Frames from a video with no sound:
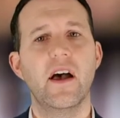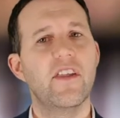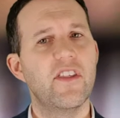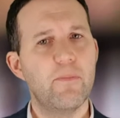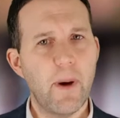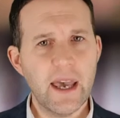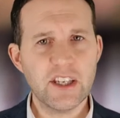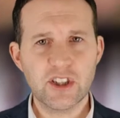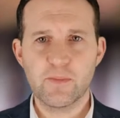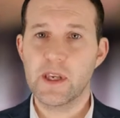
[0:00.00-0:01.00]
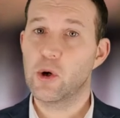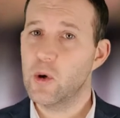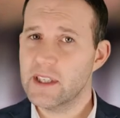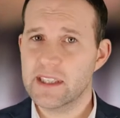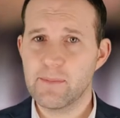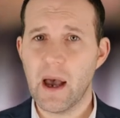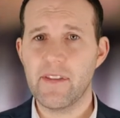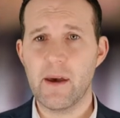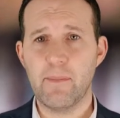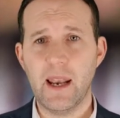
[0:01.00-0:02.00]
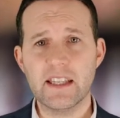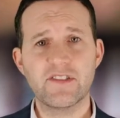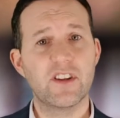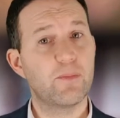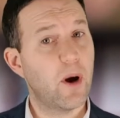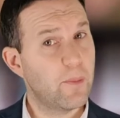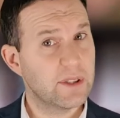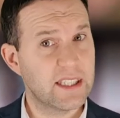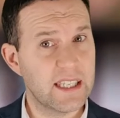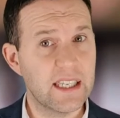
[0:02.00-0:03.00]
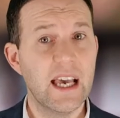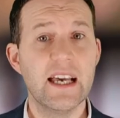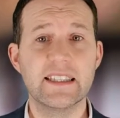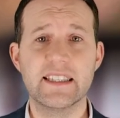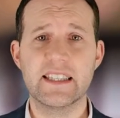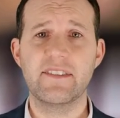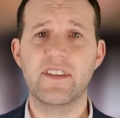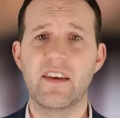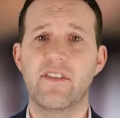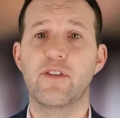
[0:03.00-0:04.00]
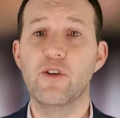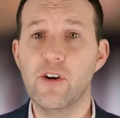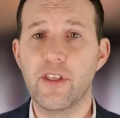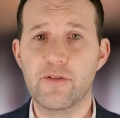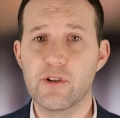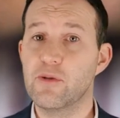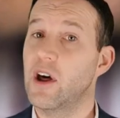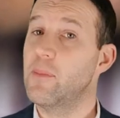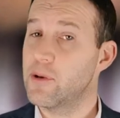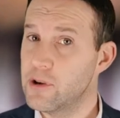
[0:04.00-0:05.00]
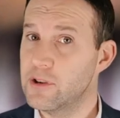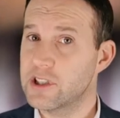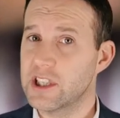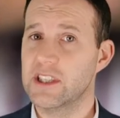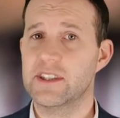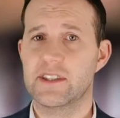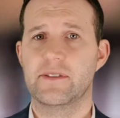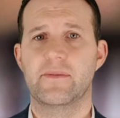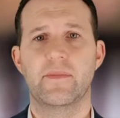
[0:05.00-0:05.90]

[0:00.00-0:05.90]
The buyer should be quizzed about their plans for the property to see if they've thought through the purchase.